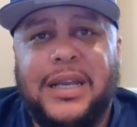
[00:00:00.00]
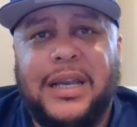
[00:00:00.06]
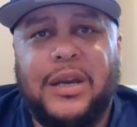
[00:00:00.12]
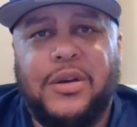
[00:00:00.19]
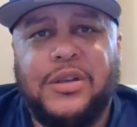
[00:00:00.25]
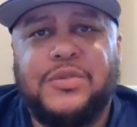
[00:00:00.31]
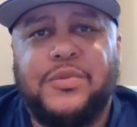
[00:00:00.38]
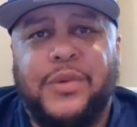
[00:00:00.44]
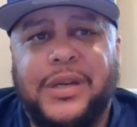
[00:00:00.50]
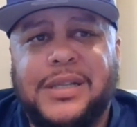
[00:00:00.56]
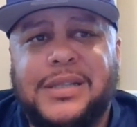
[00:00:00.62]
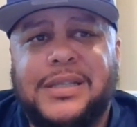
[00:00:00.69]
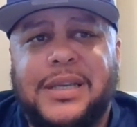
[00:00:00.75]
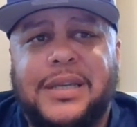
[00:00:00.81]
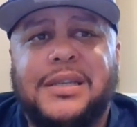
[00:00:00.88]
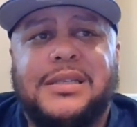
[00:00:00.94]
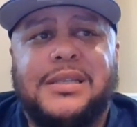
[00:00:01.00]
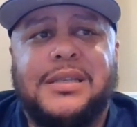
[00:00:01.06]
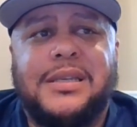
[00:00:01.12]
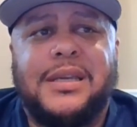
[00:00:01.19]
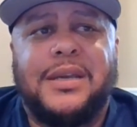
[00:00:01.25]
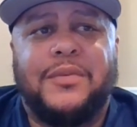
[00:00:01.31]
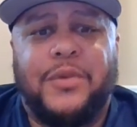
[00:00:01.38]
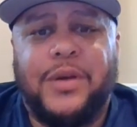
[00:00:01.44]
They lost one to
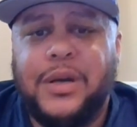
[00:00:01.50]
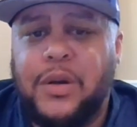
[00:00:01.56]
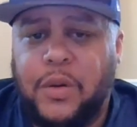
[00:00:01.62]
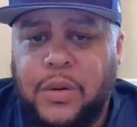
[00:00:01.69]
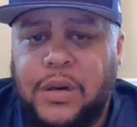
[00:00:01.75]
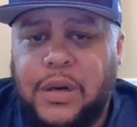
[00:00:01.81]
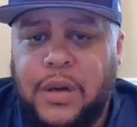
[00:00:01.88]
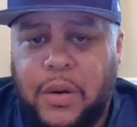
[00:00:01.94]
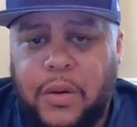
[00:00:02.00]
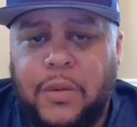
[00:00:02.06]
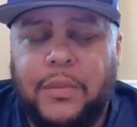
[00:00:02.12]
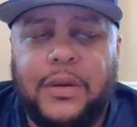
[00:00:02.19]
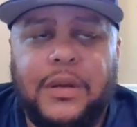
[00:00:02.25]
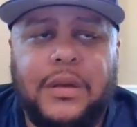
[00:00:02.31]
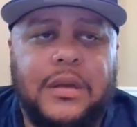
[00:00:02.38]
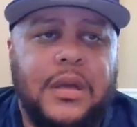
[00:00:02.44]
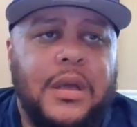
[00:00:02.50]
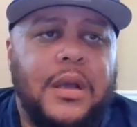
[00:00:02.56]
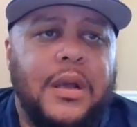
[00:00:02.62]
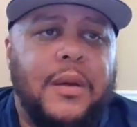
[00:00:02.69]
Tennessee and one to Oklahoma.